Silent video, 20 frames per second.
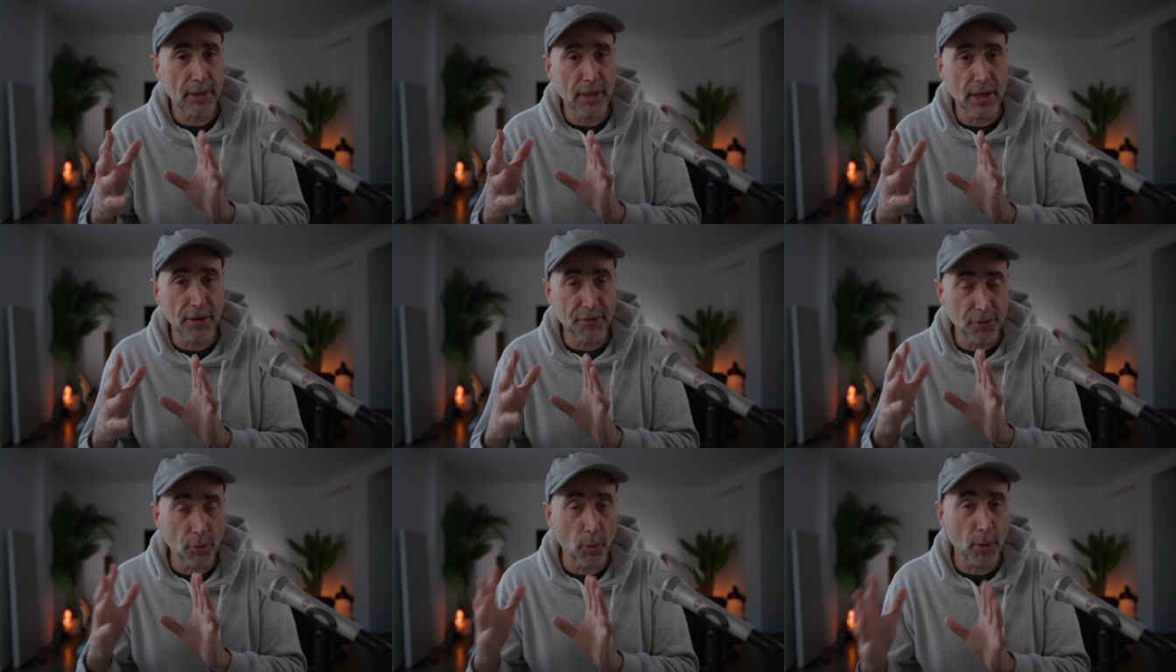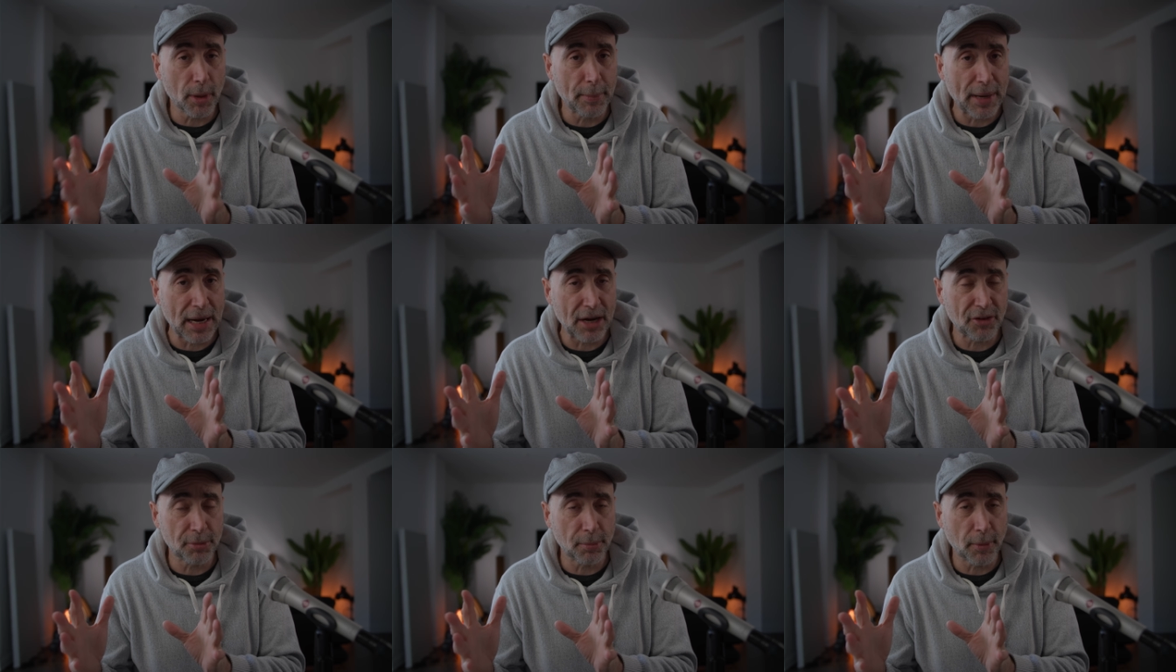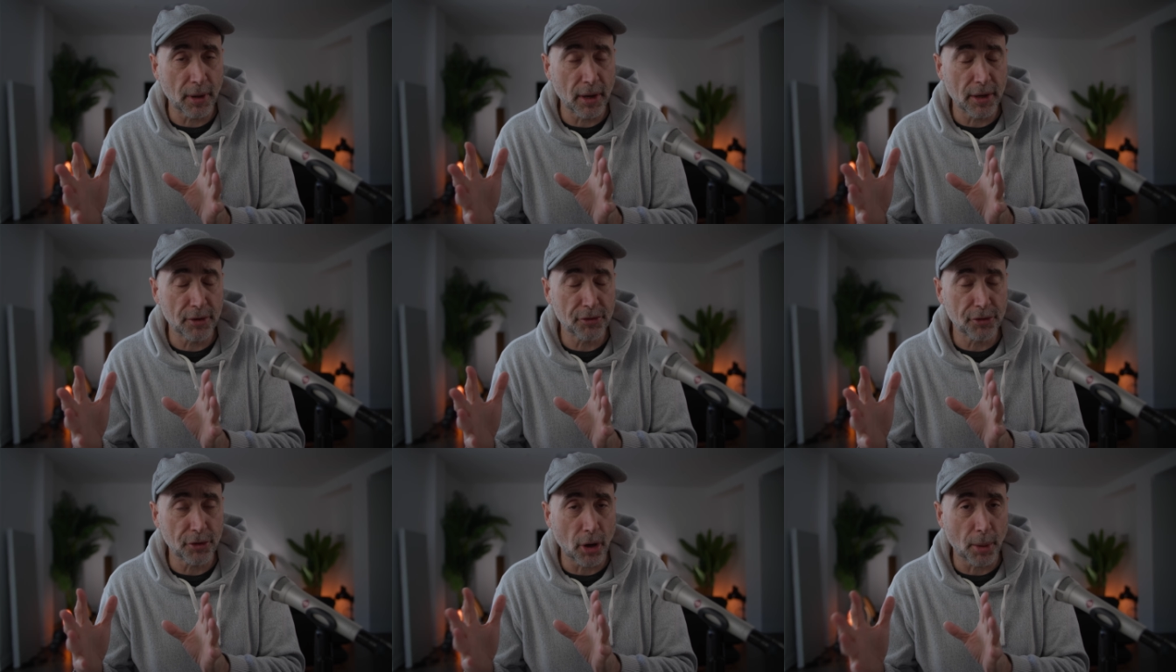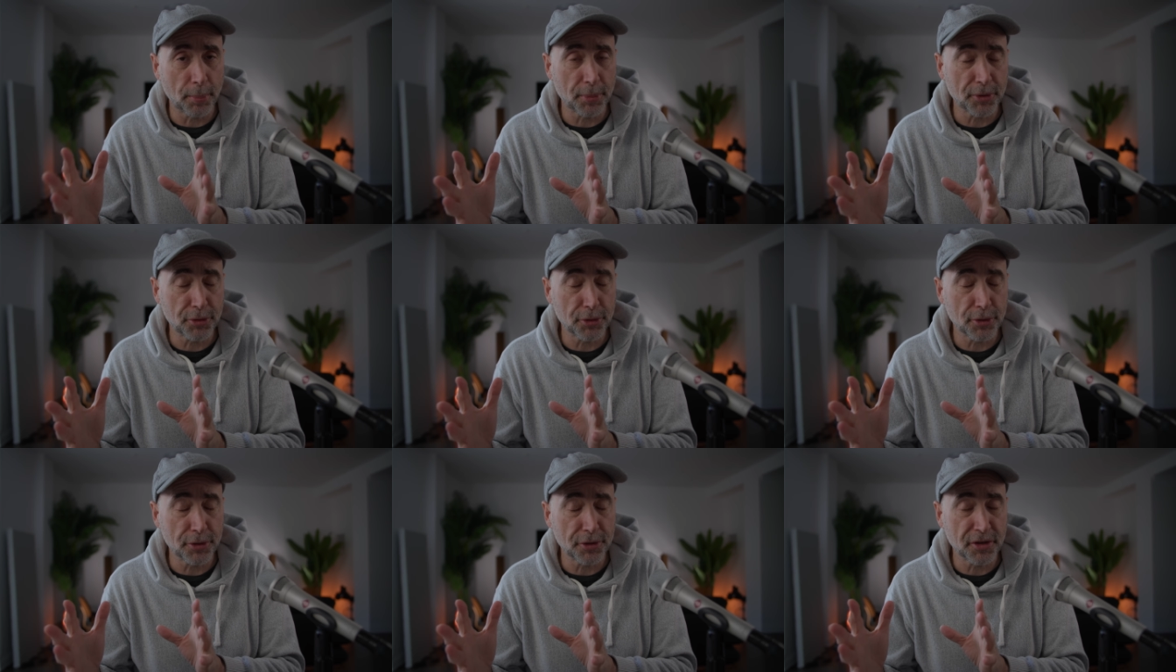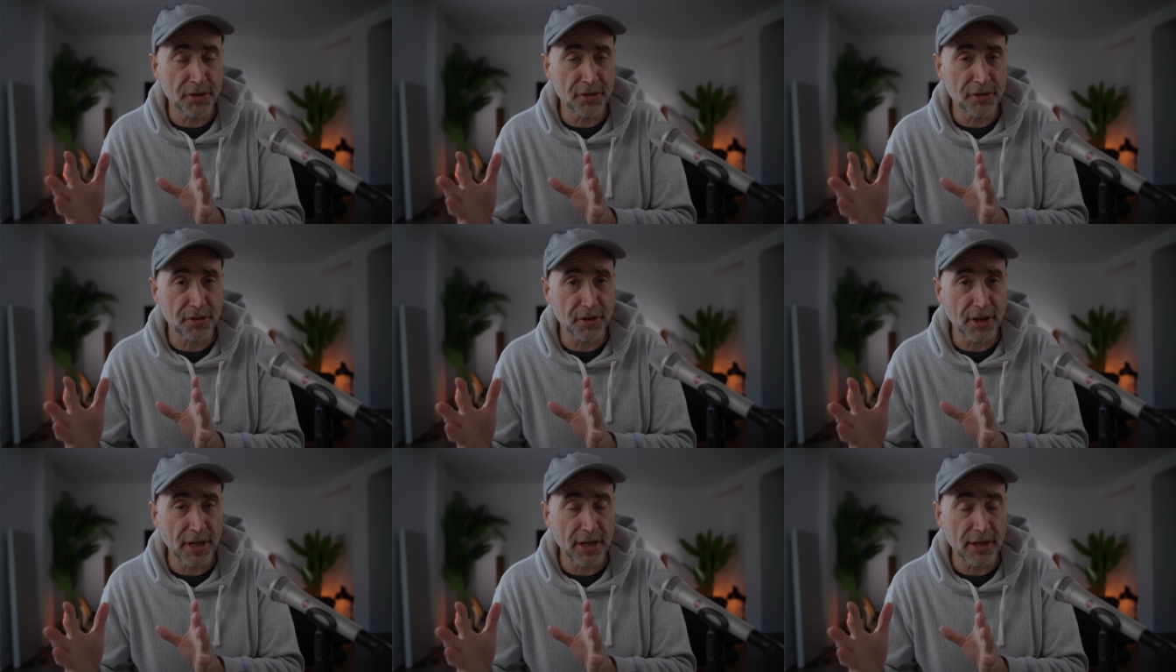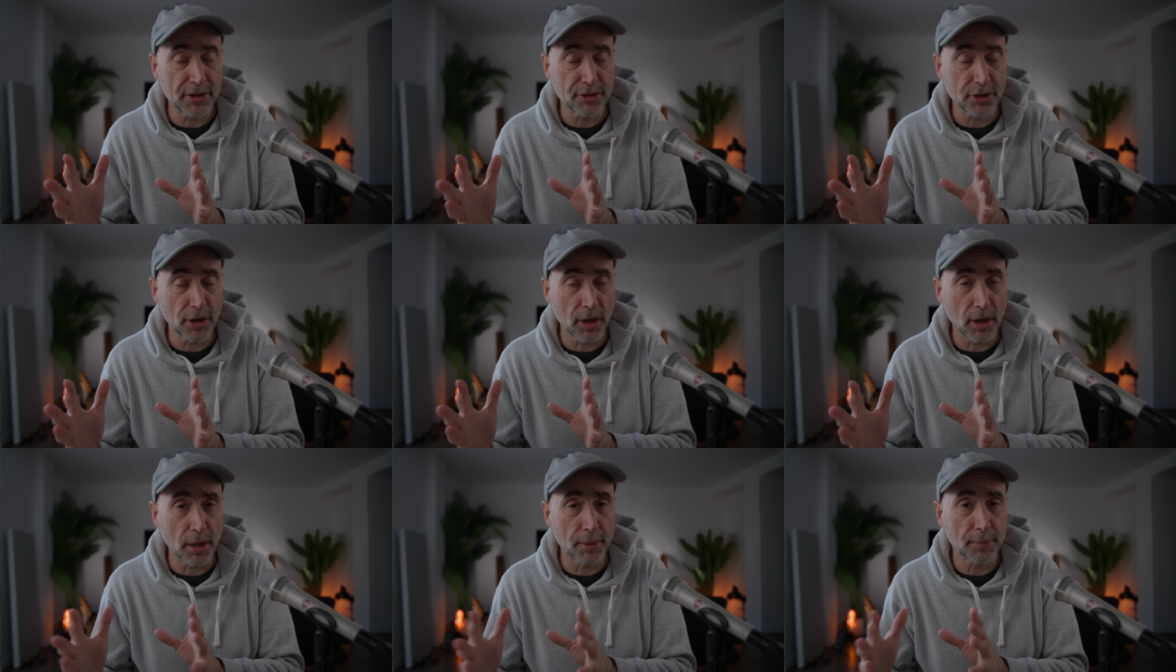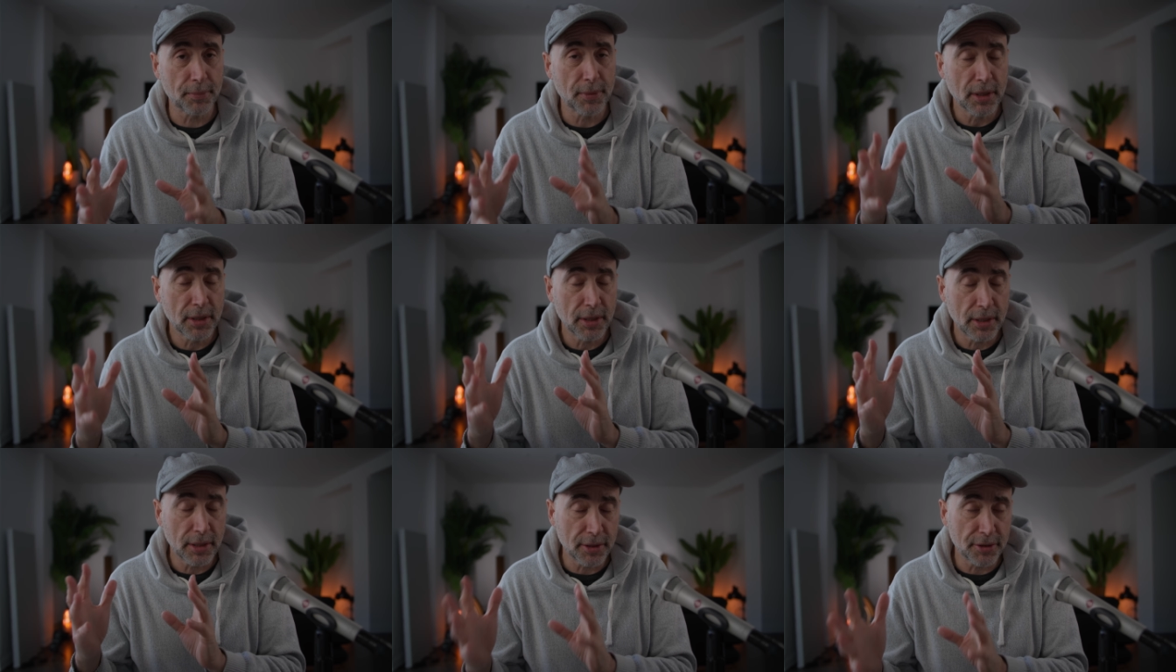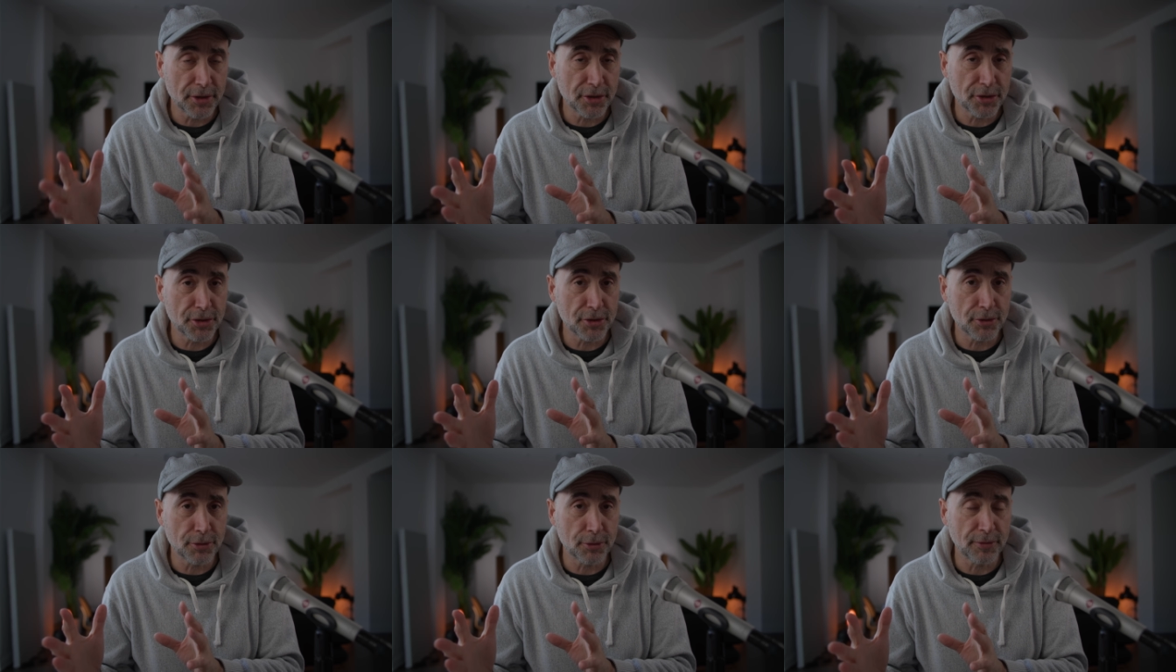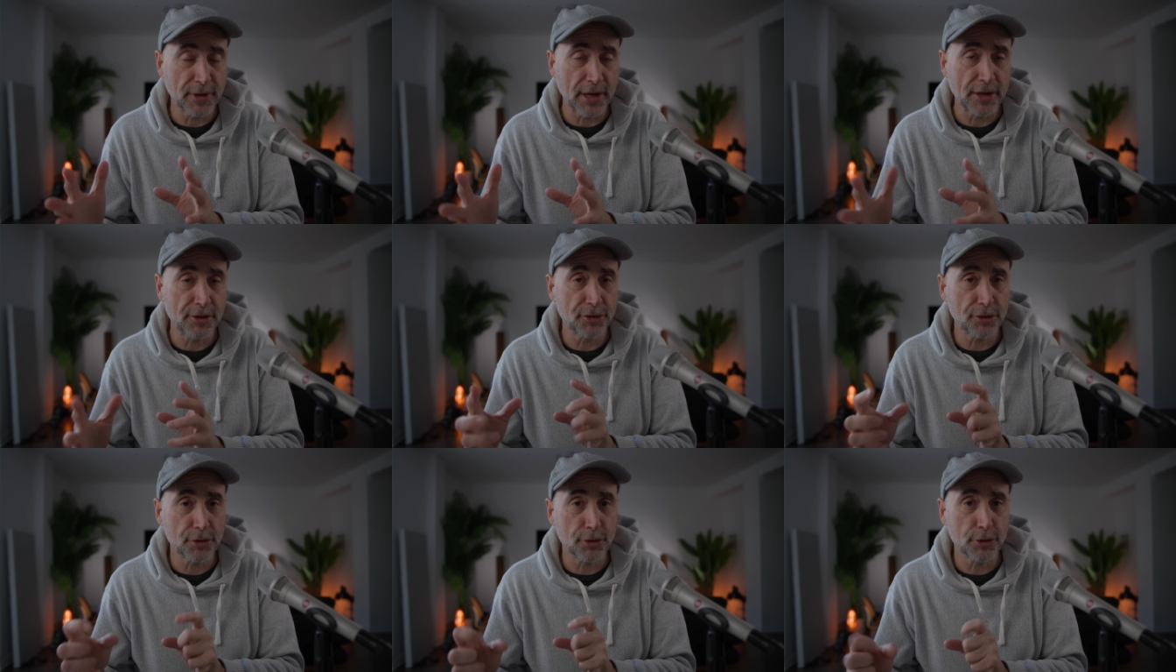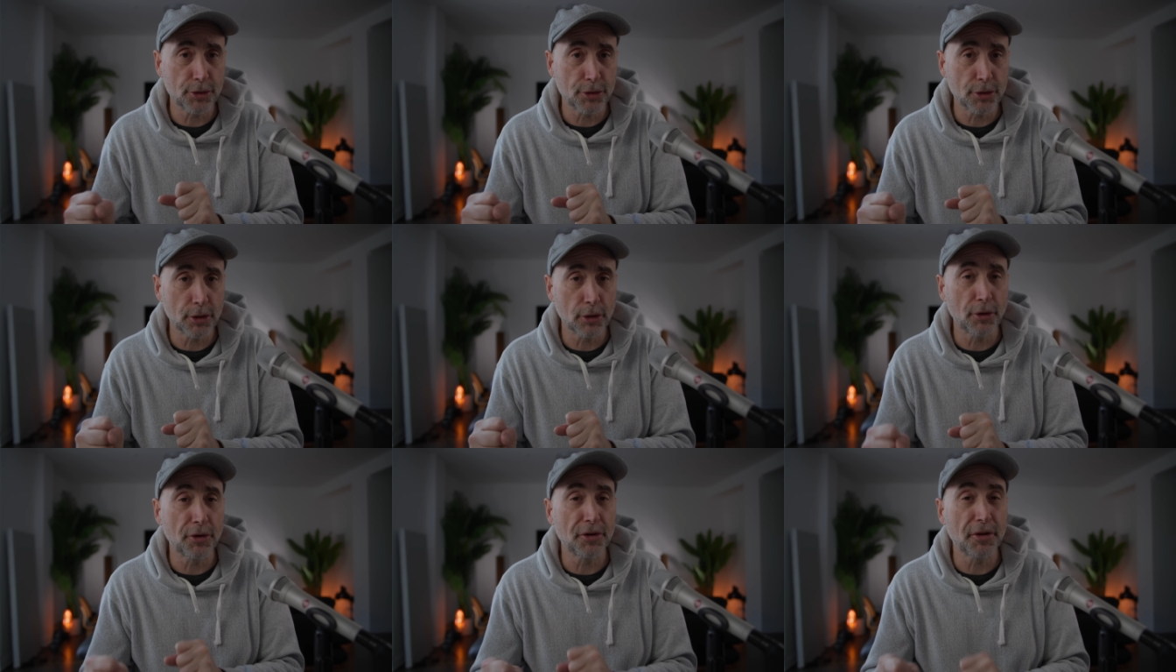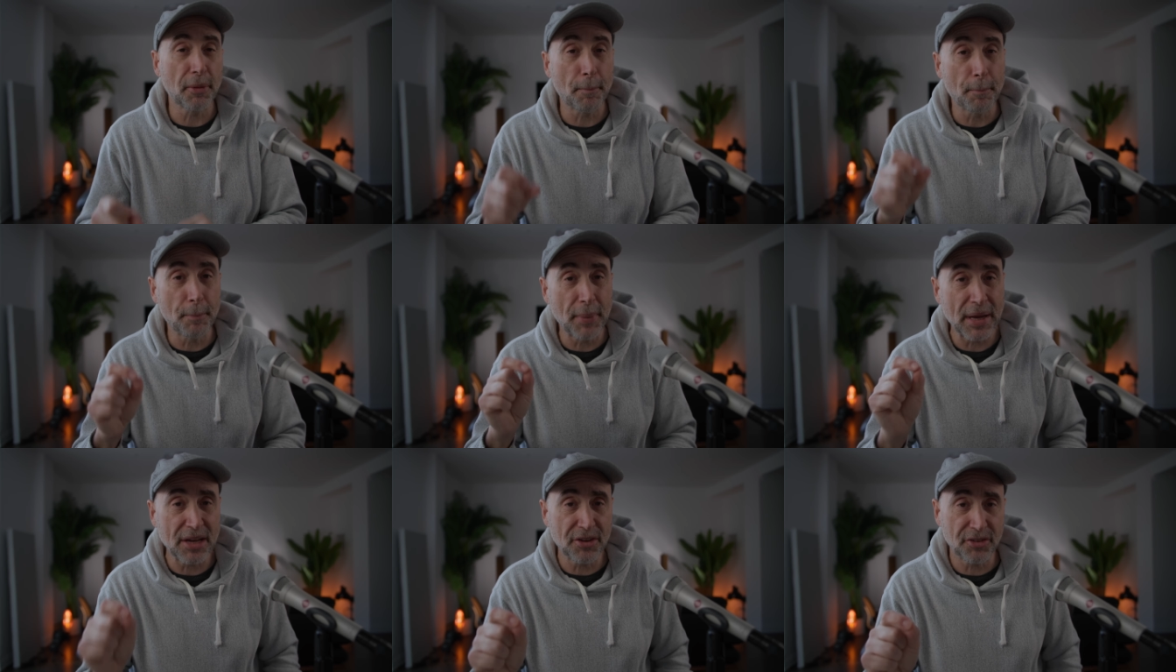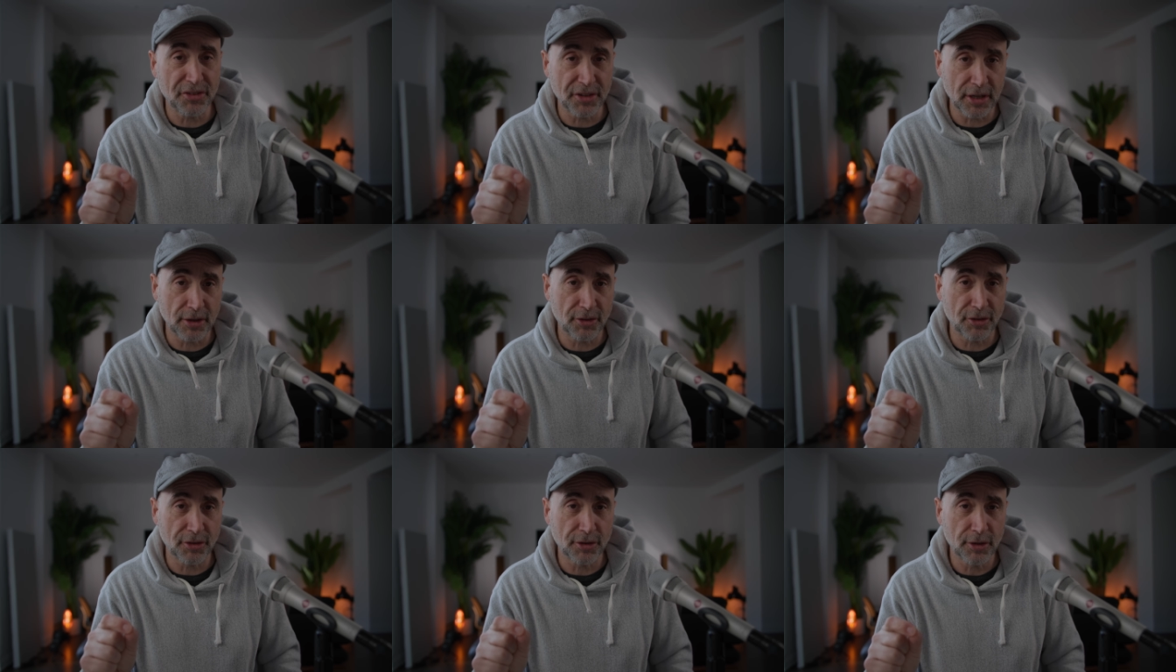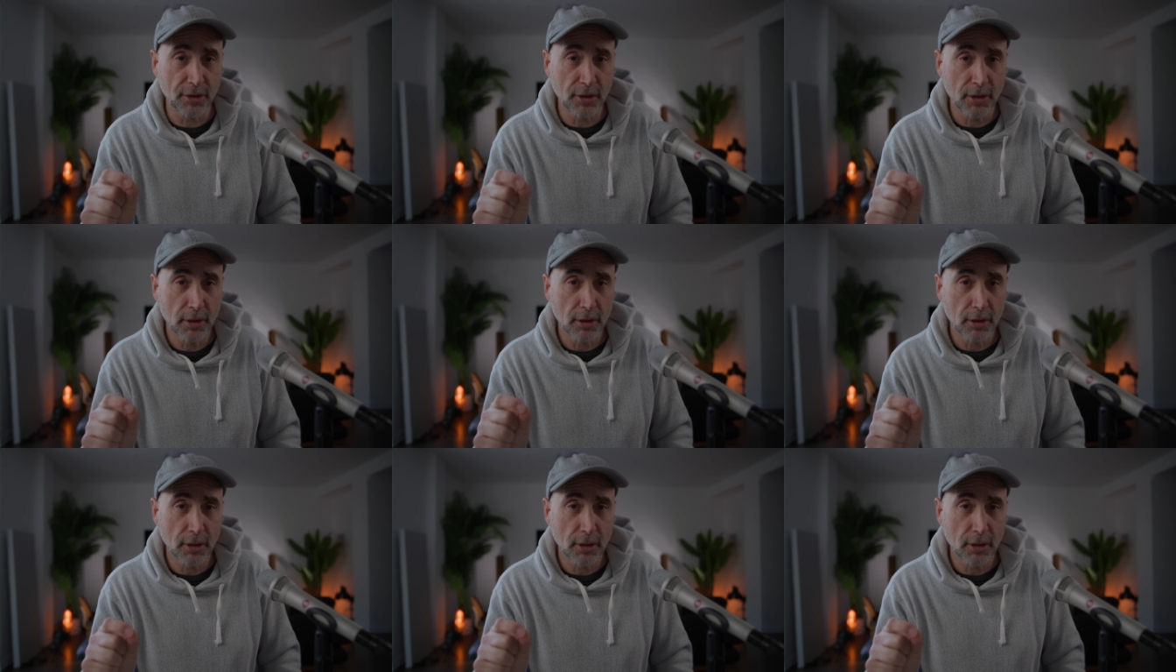if you want to maximize your opportunities to get a job, in addition to that, you should learn the basics